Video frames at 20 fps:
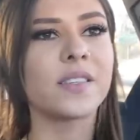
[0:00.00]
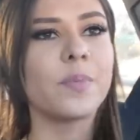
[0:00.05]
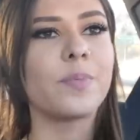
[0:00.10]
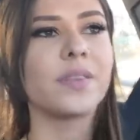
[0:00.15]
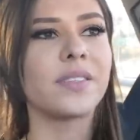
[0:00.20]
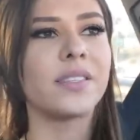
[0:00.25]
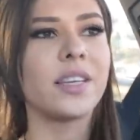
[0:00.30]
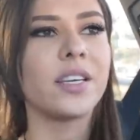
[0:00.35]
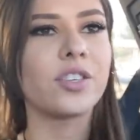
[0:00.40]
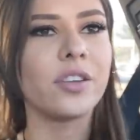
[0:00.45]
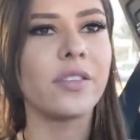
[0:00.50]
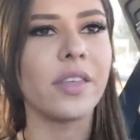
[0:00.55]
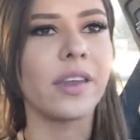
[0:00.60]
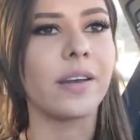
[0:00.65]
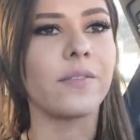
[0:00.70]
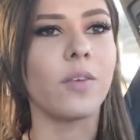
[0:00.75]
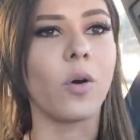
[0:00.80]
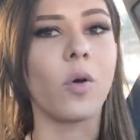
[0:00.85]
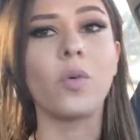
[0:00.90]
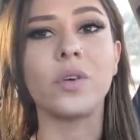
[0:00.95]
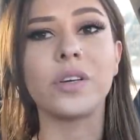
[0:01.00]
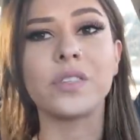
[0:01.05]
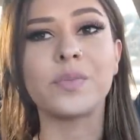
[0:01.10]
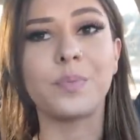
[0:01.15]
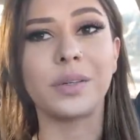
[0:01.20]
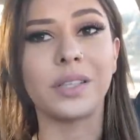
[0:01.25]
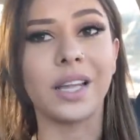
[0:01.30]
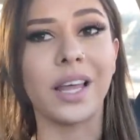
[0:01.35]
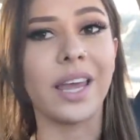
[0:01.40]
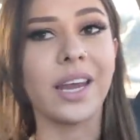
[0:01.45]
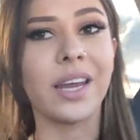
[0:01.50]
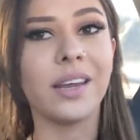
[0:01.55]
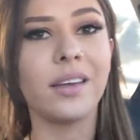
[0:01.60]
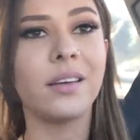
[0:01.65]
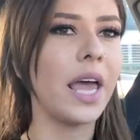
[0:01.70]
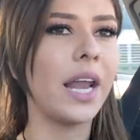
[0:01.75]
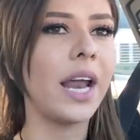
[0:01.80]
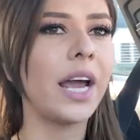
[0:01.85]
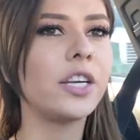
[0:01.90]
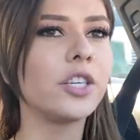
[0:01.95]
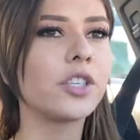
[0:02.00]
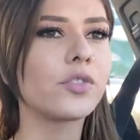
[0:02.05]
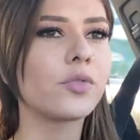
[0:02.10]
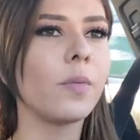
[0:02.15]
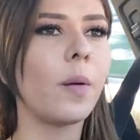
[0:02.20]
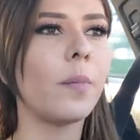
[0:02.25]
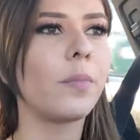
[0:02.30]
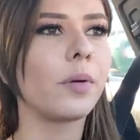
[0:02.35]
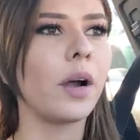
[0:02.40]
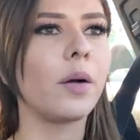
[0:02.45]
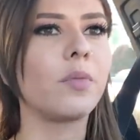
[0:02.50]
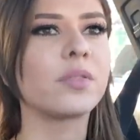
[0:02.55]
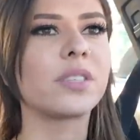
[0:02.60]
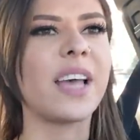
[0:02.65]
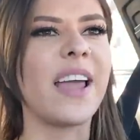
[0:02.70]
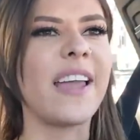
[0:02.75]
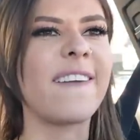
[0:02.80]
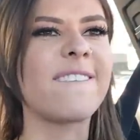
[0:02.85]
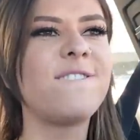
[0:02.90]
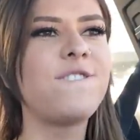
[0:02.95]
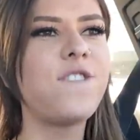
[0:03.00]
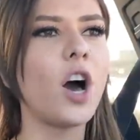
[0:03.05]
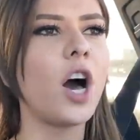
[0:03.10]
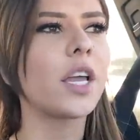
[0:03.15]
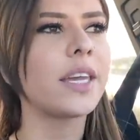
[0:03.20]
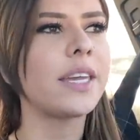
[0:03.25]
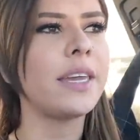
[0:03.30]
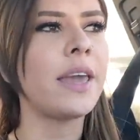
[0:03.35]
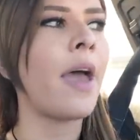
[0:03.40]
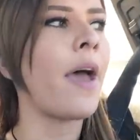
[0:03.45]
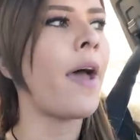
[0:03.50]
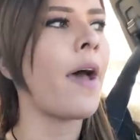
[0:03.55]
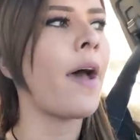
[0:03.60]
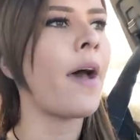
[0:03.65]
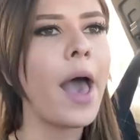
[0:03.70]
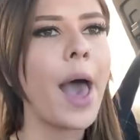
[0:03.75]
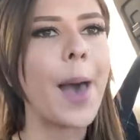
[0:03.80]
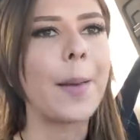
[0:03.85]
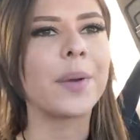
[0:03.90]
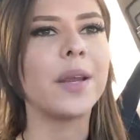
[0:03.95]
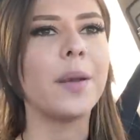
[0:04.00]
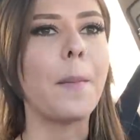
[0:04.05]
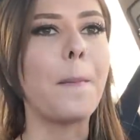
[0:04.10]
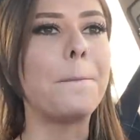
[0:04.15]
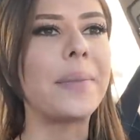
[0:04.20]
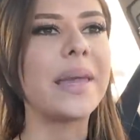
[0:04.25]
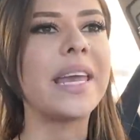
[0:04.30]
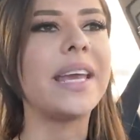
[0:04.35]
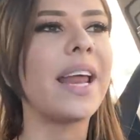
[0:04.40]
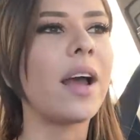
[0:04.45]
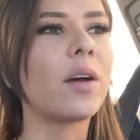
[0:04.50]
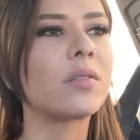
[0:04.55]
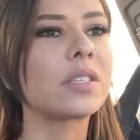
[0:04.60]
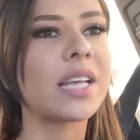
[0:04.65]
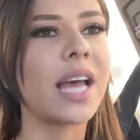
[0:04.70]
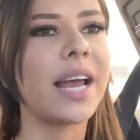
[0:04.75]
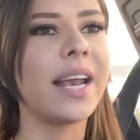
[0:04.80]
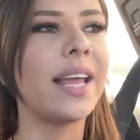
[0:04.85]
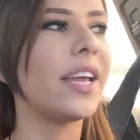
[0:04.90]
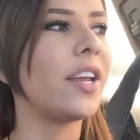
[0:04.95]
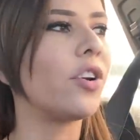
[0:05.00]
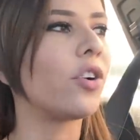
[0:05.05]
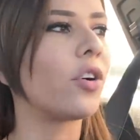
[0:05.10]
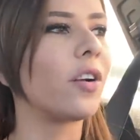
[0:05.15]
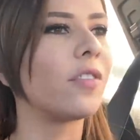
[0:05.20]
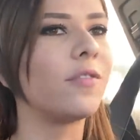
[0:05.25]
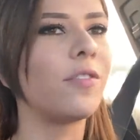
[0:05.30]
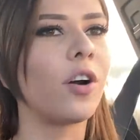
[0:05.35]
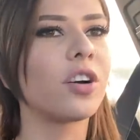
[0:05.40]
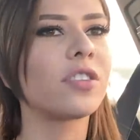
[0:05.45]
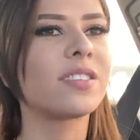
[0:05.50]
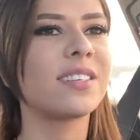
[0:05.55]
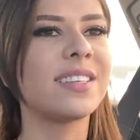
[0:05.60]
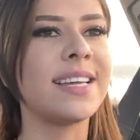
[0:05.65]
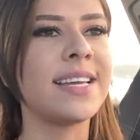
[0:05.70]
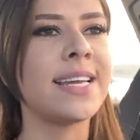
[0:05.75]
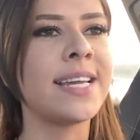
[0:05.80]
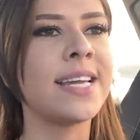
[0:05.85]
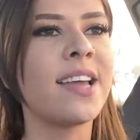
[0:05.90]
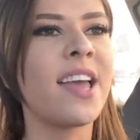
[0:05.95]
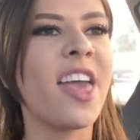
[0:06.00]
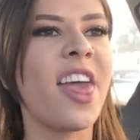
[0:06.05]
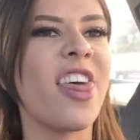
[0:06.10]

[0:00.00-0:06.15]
the position that I've always played. And I just remember I was like, fuck yeah, I'm gonna be an outside hitter on varsity.